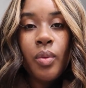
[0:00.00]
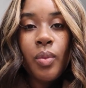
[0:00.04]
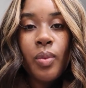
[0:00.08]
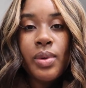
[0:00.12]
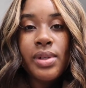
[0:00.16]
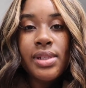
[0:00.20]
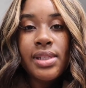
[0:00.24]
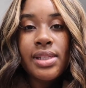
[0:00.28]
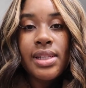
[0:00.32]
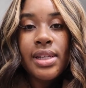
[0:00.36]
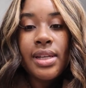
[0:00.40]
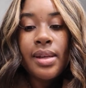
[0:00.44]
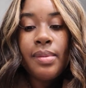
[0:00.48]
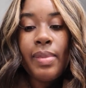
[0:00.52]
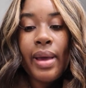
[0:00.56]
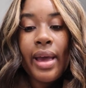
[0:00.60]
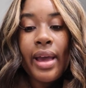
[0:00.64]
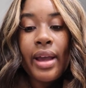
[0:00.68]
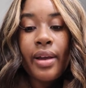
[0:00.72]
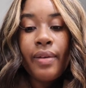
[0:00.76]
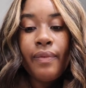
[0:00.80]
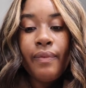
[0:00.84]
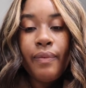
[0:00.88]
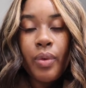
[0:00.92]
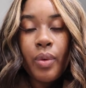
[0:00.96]
We sing
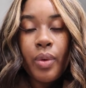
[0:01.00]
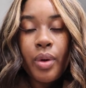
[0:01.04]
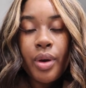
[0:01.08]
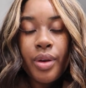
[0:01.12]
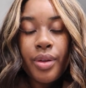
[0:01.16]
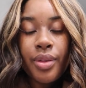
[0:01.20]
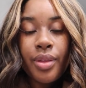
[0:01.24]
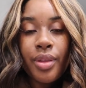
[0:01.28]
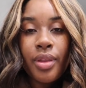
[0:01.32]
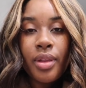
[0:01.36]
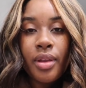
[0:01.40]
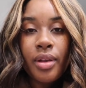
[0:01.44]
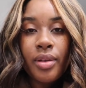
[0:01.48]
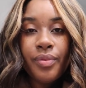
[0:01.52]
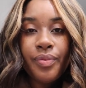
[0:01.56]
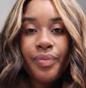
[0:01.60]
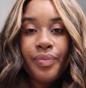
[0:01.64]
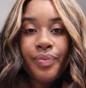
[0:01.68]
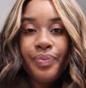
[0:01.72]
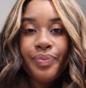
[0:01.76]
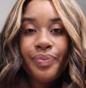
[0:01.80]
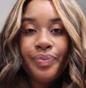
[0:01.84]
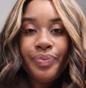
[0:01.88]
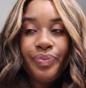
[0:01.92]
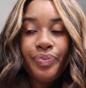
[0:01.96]
back and forth
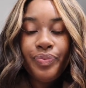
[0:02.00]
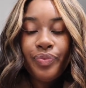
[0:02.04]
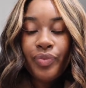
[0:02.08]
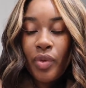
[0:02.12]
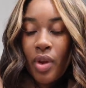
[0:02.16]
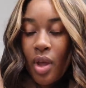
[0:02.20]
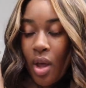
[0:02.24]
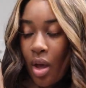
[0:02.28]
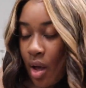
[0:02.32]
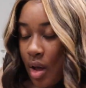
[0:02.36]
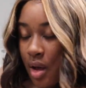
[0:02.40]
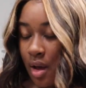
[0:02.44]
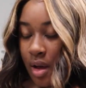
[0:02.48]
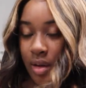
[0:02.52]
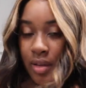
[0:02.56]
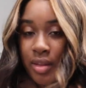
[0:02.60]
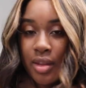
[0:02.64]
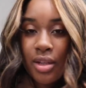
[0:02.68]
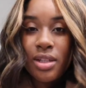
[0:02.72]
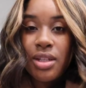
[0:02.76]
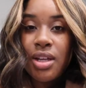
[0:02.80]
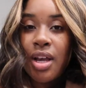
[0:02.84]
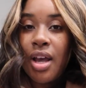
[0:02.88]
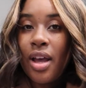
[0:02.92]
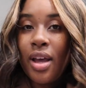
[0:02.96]
all
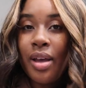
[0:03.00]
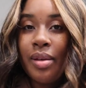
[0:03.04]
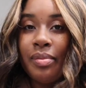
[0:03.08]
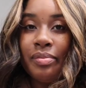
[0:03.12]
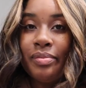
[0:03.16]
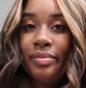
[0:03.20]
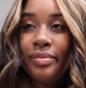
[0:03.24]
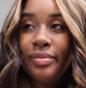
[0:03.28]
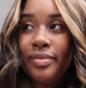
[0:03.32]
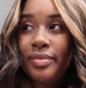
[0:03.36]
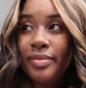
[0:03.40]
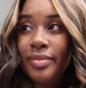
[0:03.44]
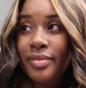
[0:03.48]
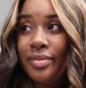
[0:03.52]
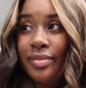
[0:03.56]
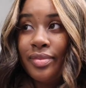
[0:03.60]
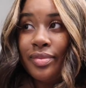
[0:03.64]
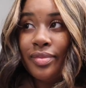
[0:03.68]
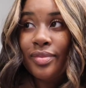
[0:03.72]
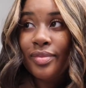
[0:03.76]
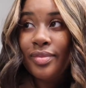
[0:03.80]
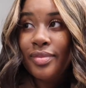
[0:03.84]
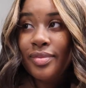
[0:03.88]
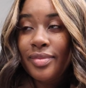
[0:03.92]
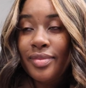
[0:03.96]
the time.
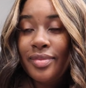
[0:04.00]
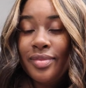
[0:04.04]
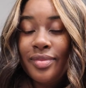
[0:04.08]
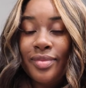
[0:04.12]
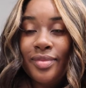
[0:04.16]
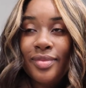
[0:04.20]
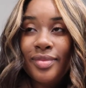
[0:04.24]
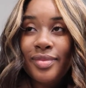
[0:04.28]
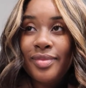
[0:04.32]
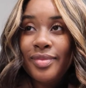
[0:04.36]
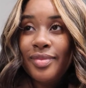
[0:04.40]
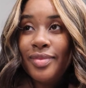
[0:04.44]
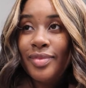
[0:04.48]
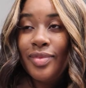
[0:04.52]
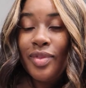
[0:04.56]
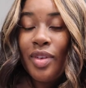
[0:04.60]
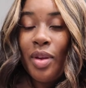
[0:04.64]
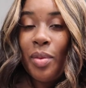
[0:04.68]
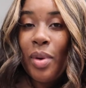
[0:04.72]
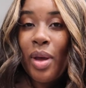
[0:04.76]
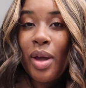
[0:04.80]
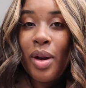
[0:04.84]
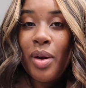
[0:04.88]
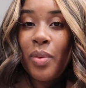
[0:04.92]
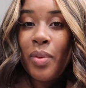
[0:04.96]
No
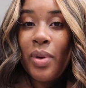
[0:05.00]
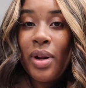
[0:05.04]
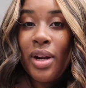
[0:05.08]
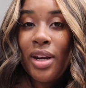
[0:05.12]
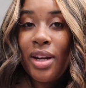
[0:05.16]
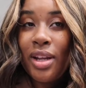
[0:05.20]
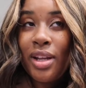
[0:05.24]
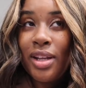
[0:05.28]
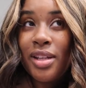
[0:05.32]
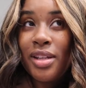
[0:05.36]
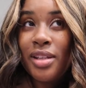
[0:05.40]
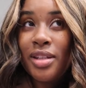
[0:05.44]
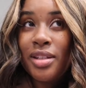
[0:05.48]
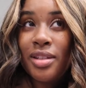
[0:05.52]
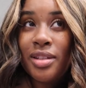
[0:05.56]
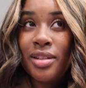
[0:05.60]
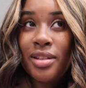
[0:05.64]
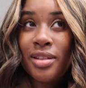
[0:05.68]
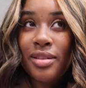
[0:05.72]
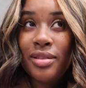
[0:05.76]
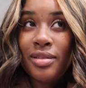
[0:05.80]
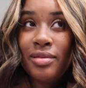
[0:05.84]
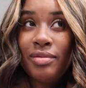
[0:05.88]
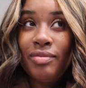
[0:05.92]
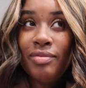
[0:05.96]
matter what it is.
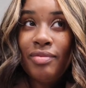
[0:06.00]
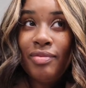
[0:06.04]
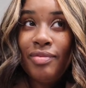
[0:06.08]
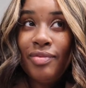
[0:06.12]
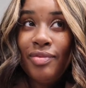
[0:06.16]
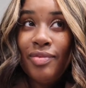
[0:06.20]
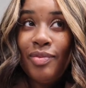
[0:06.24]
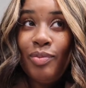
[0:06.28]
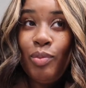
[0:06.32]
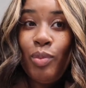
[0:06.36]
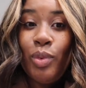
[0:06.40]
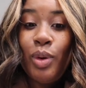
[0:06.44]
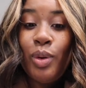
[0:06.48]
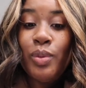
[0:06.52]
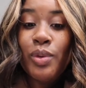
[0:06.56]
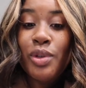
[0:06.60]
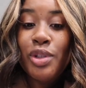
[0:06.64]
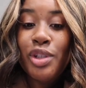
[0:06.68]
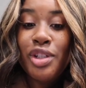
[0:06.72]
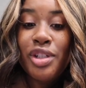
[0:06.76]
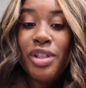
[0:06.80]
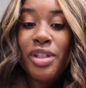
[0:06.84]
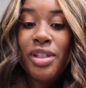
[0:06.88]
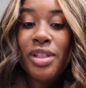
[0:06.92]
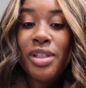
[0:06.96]
We
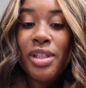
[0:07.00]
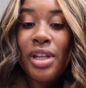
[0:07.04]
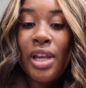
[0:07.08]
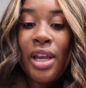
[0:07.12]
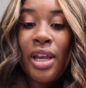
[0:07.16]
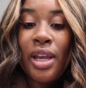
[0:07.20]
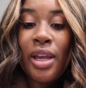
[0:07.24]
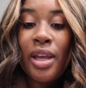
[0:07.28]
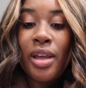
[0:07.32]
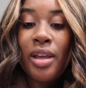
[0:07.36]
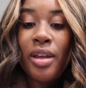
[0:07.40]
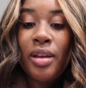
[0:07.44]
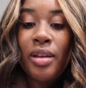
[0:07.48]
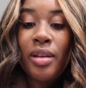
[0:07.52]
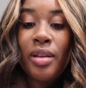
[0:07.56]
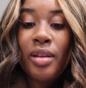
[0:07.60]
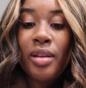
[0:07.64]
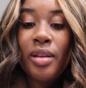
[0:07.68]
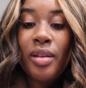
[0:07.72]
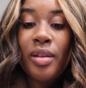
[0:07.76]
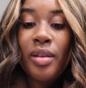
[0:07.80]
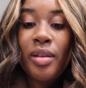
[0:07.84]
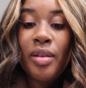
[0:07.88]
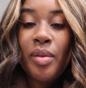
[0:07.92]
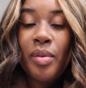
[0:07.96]
was just singing
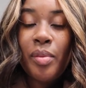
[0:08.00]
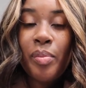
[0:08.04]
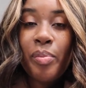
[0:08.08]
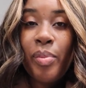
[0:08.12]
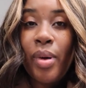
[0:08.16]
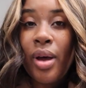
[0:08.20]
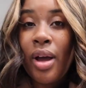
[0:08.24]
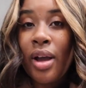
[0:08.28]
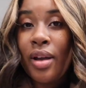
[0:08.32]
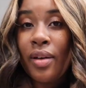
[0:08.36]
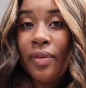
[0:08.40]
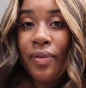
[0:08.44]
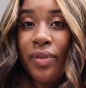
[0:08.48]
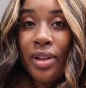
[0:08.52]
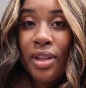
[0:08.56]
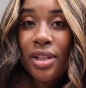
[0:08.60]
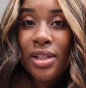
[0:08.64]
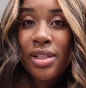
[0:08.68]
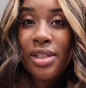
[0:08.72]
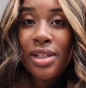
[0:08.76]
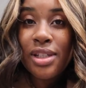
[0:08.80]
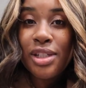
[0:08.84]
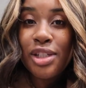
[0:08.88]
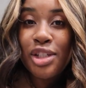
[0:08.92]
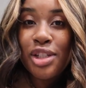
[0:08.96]
Pocket Full
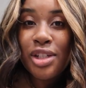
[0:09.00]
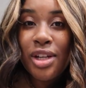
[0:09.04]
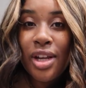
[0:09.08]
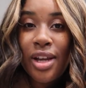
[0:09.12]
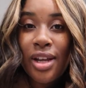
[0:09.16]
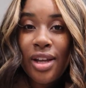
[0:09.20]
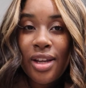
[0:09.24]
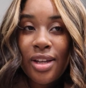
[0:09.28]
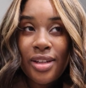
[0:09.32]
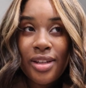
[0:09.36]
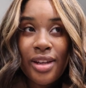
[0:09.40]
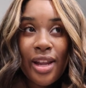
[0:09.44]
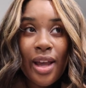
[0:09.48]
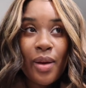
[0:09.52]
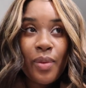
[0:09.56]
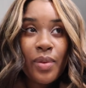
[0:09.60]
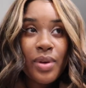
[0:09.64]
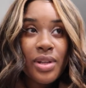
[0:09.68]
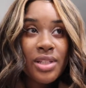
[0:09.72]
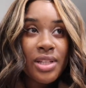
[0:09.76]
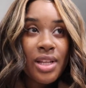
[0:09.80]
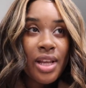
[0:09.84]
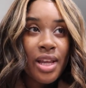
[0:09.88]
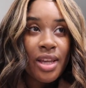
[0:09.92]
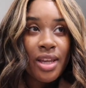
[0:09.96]
of Sunshine. Now
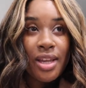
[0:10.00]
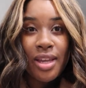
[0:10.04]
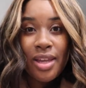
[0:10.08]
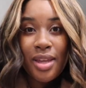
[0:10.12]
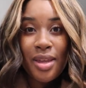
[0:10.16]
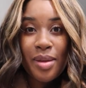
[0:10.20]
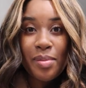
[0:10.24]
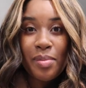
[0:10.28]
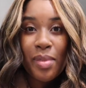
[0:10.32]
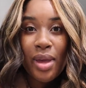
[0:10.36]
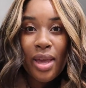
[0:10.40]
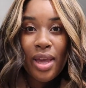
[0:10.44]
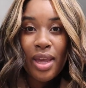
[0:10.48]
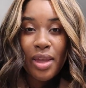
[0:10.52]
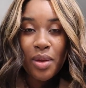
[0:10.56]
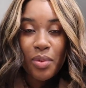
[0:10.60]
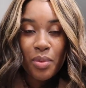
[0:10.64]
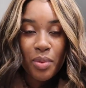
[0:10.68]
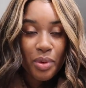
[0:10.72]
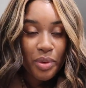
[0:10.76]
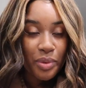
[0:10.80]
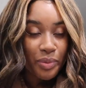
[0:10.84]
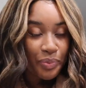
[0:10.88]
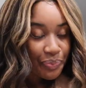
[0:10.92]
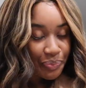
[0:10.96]
we singing Emmanuel.